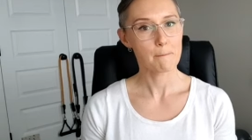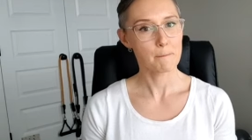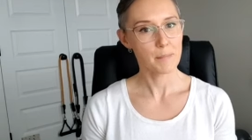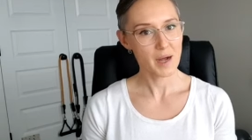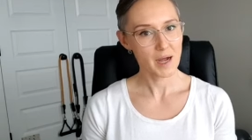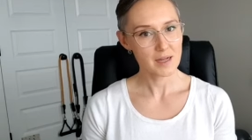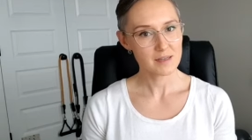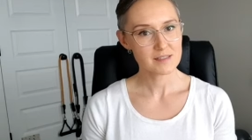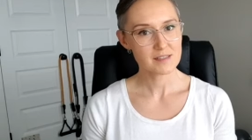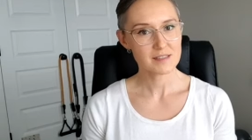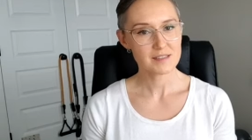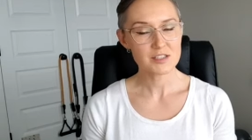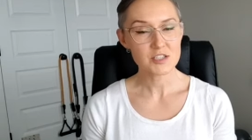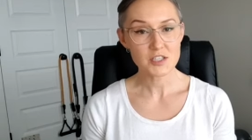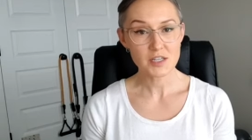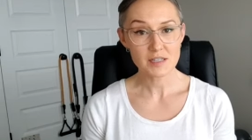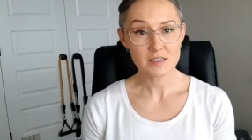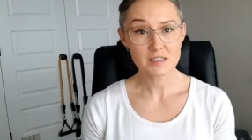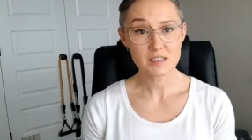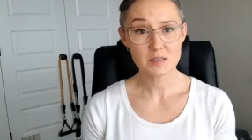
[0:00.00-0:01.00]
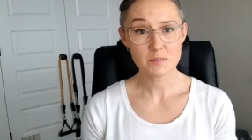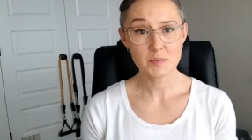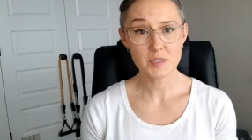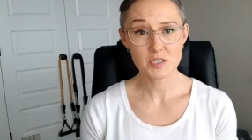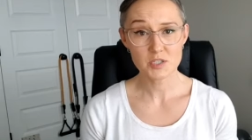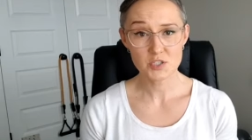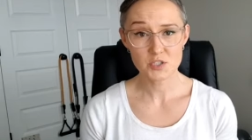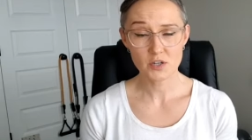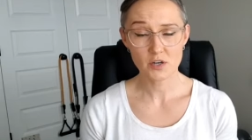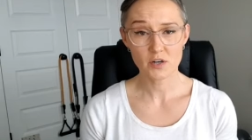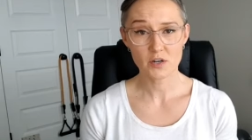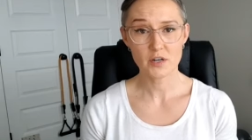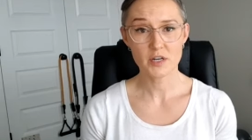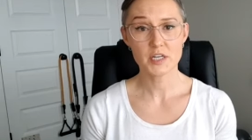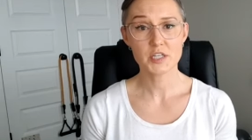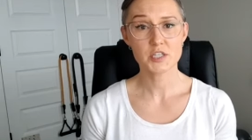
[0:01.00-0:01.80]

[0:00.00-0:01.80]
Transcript: But just to be sure,